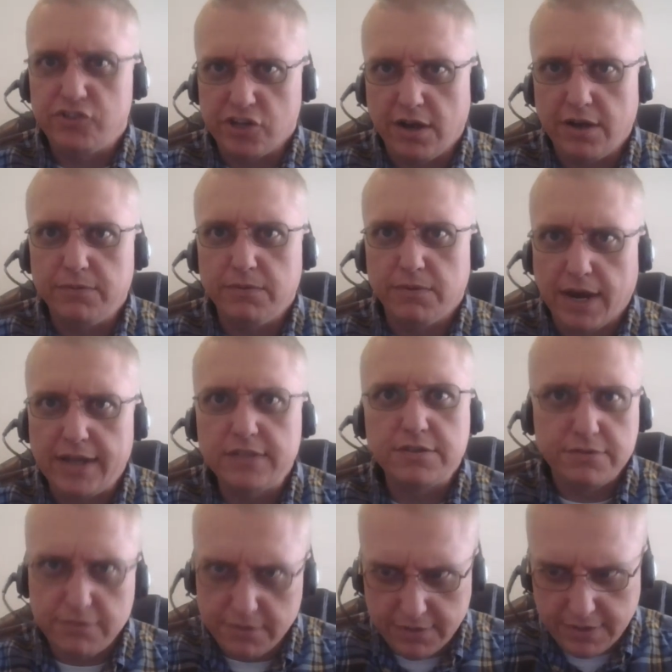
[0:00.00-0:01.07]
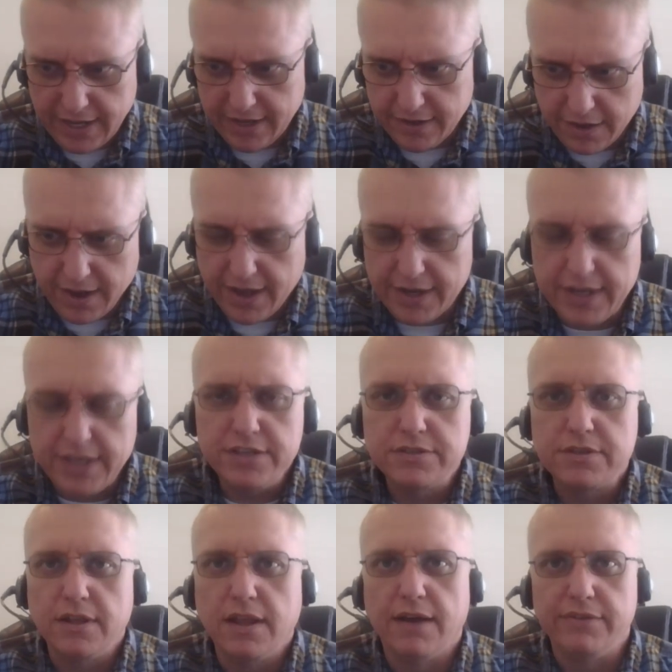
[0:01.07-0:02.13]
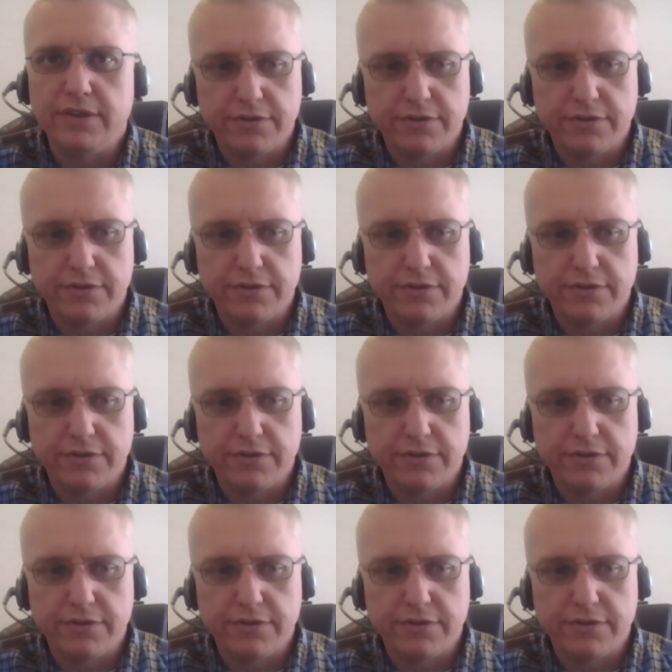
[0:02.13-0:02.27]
John writes that God is love.